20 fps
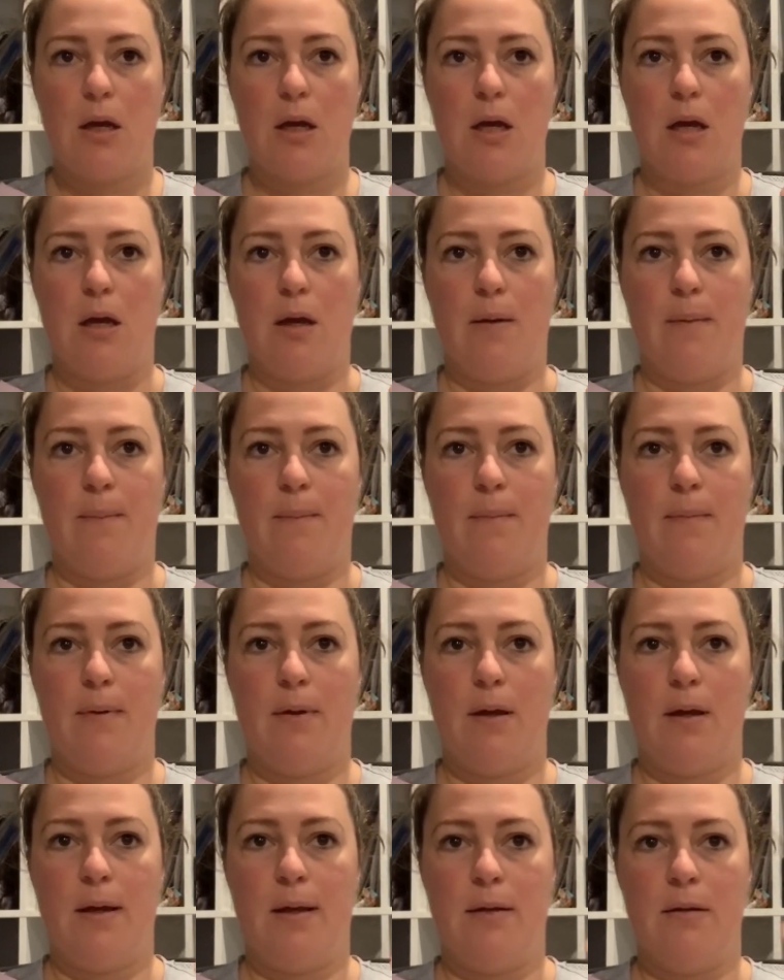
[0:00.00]

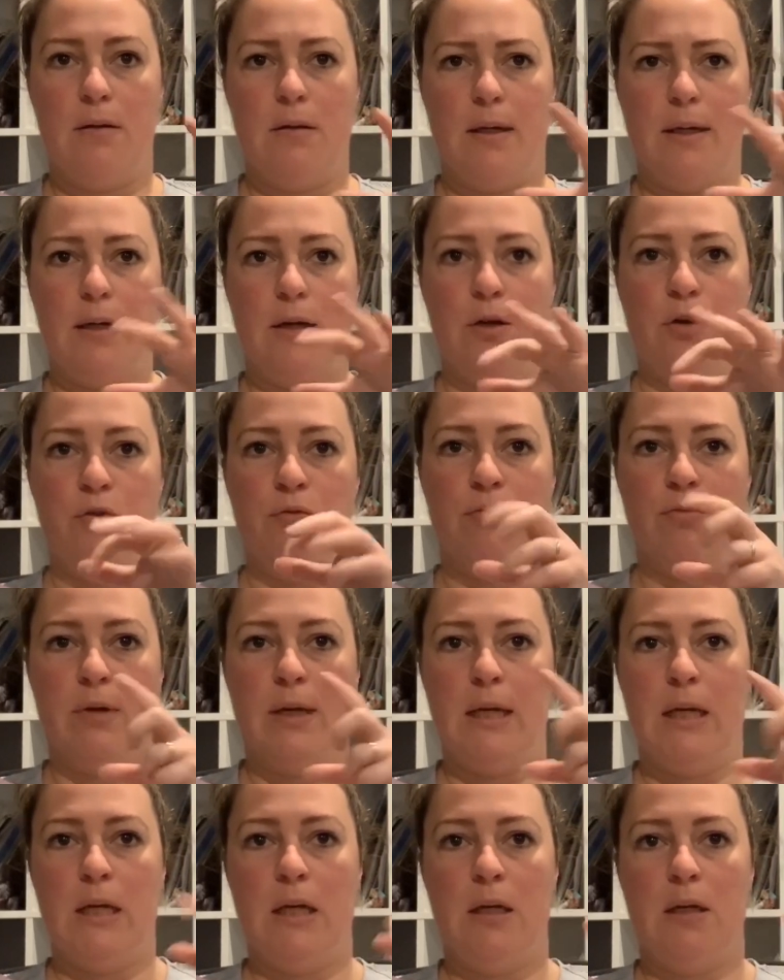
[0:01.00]
and like a
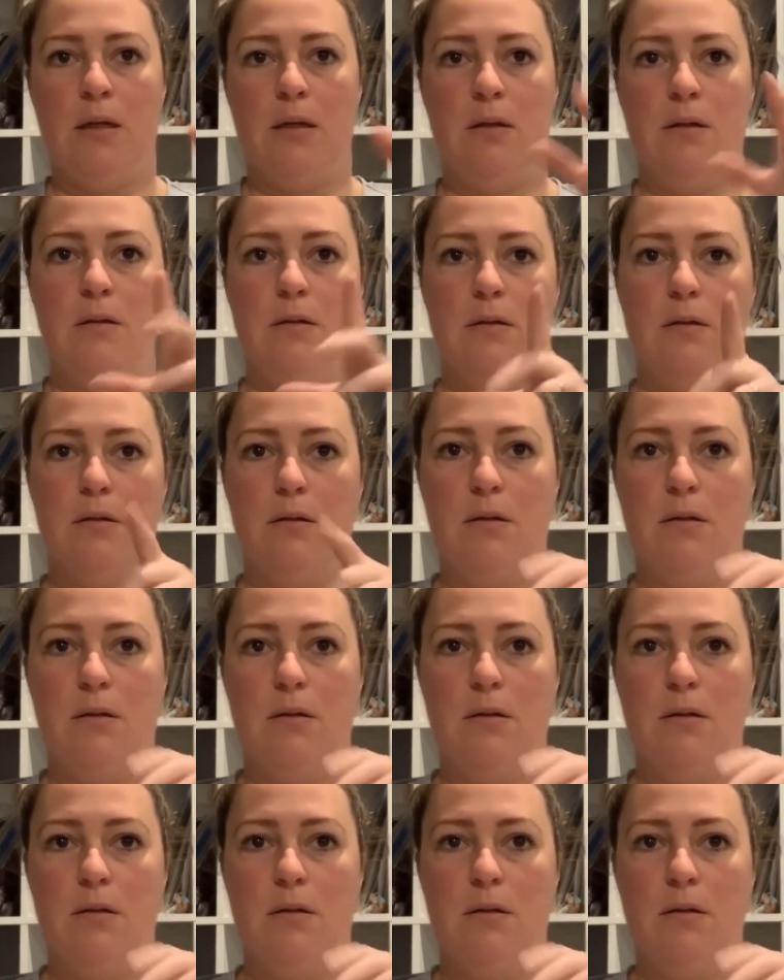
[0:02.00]
green,